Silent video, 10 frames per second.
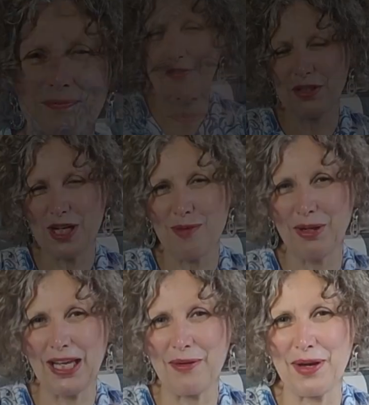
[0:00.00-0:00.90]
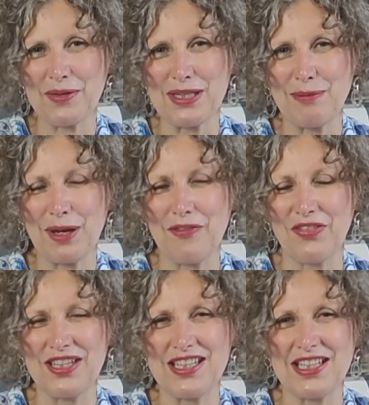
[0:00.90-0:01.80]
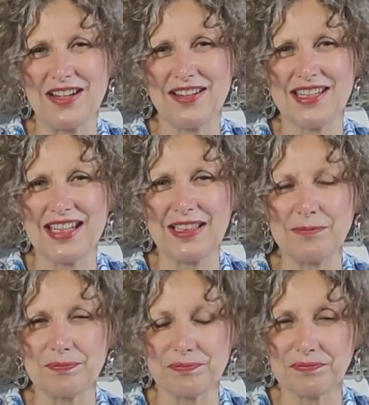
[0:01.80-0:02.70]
Every time I go out and about vintage hunting,